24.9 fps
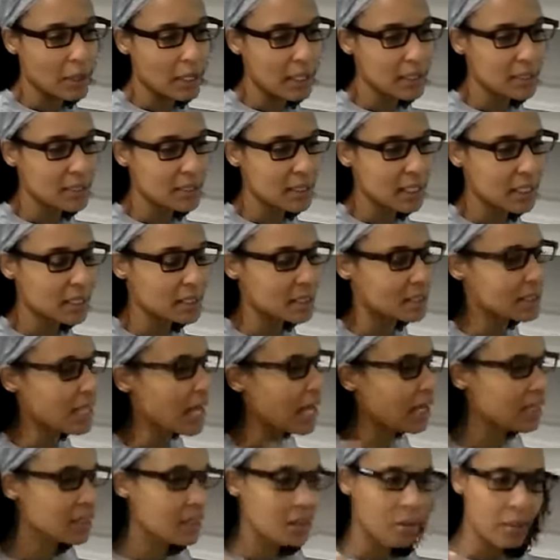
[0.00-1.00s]
it's
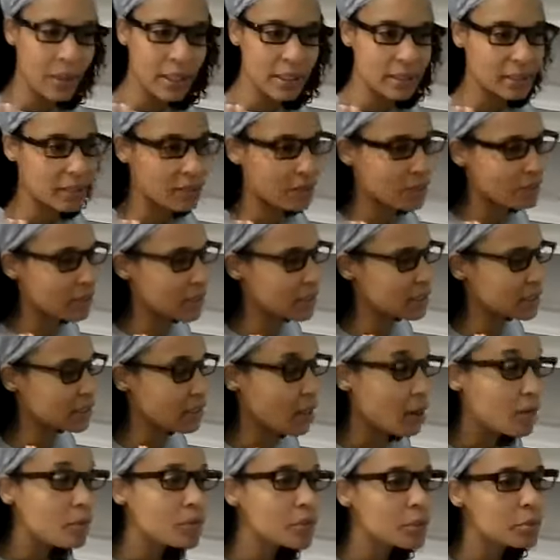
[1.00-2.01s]
non-aggressive, it's
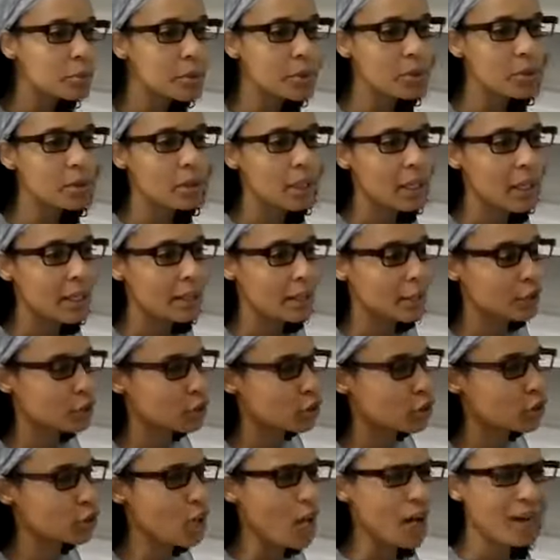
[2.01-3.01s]
comfortable, they're
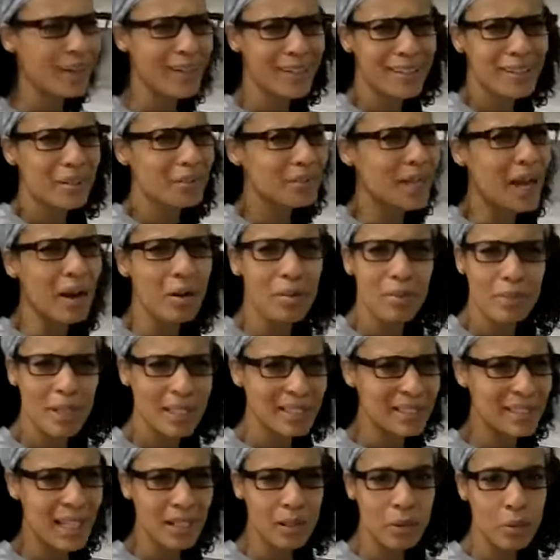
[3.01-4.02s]
just talking,
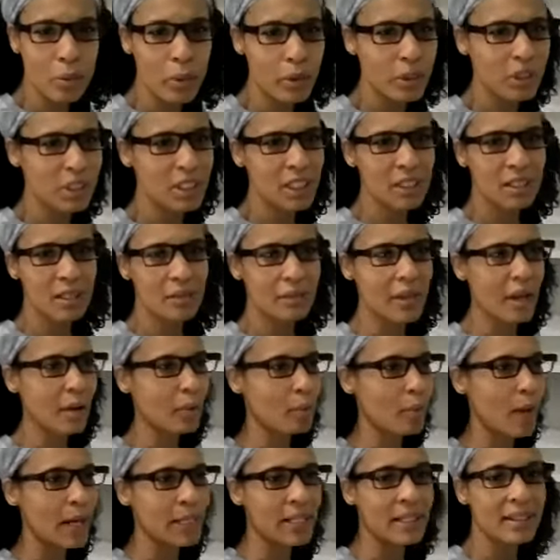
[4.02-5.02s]
it's not a worksheet, they're
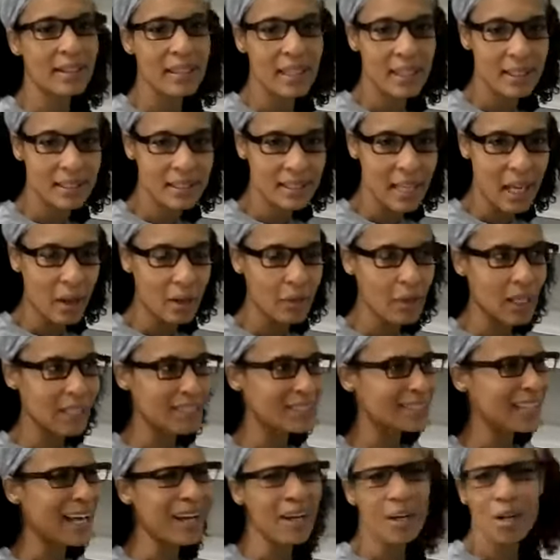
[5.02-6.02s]
not writing things down,
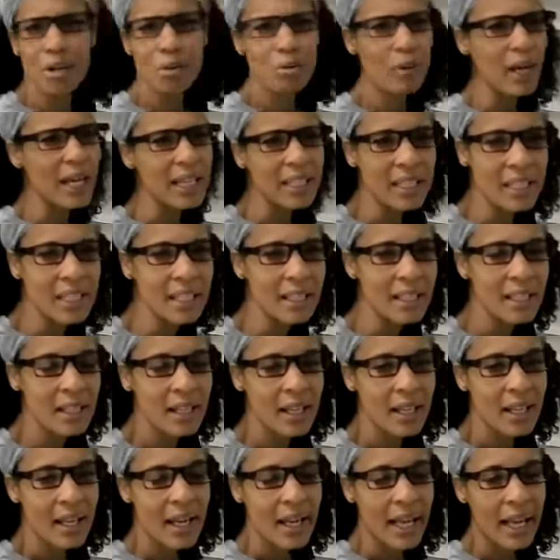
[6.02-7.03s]
it's not graded,
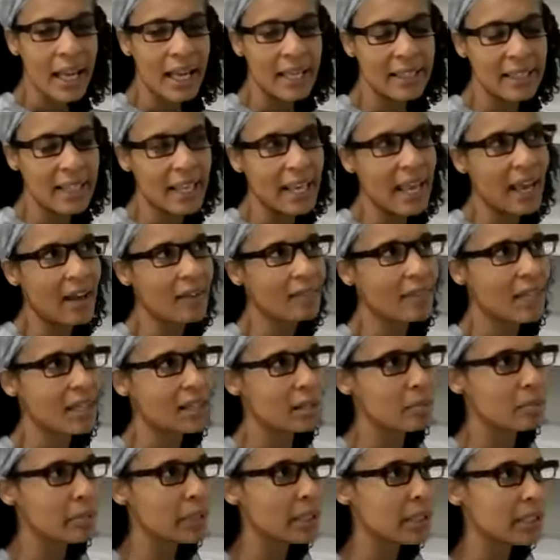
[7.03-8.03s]
and they have
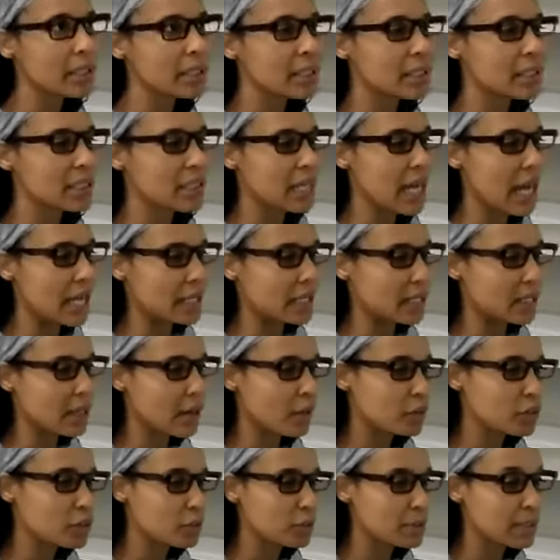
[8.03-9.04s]
that ability to kind of
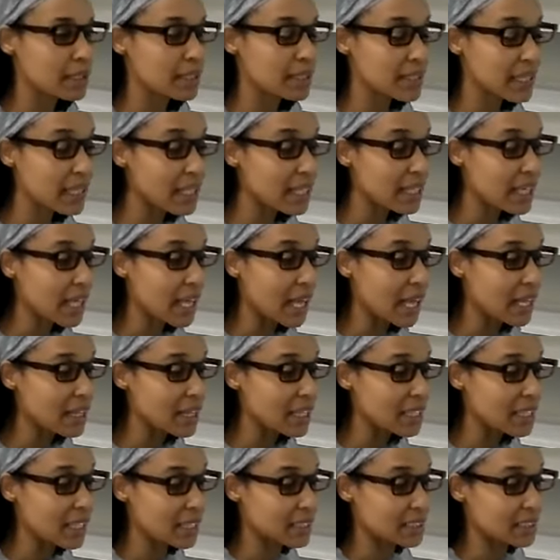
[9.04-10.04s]
comfortably think. And
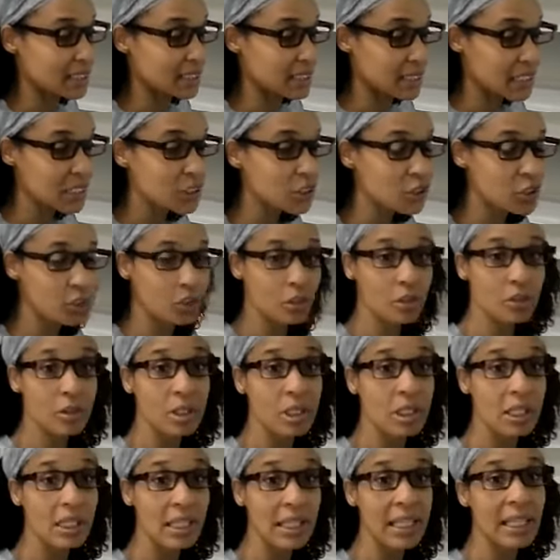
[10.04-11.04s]
then as a teacher, you're
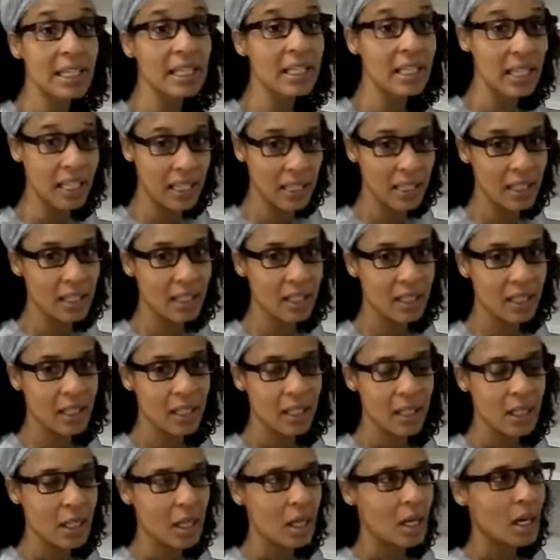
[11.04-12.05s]
gleaning
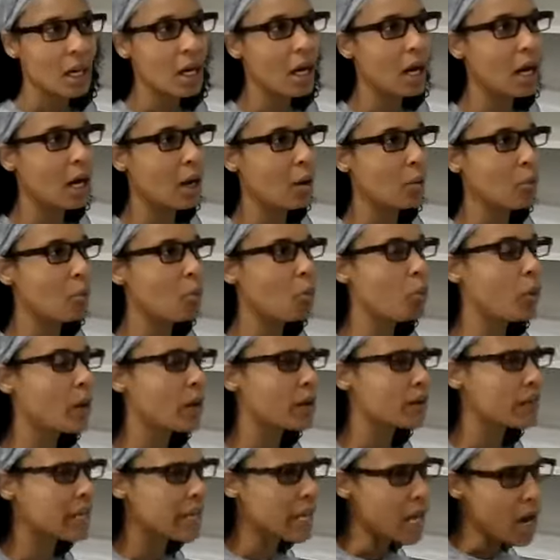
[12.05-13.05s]

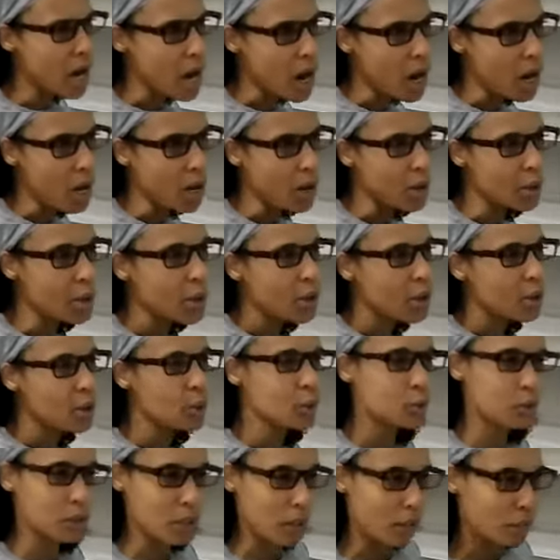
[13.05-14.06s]
where they are,
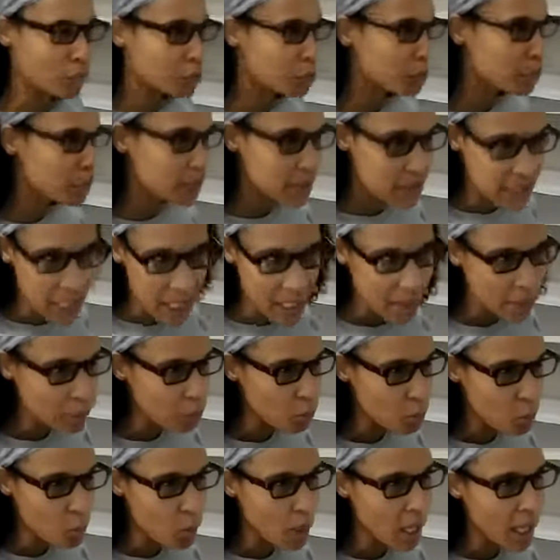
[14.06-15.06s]
who's comfortable
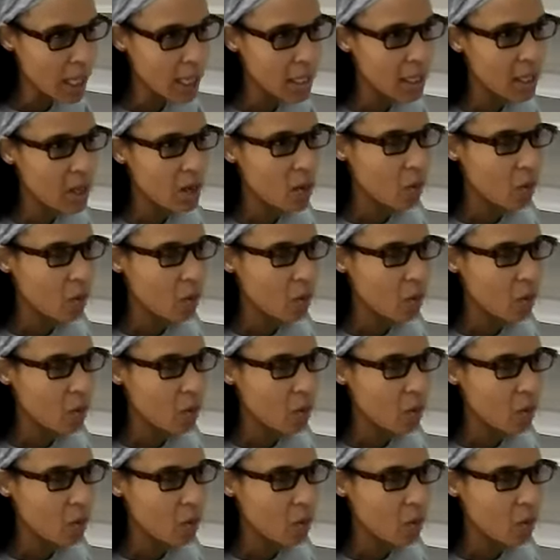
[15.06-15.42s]
saying what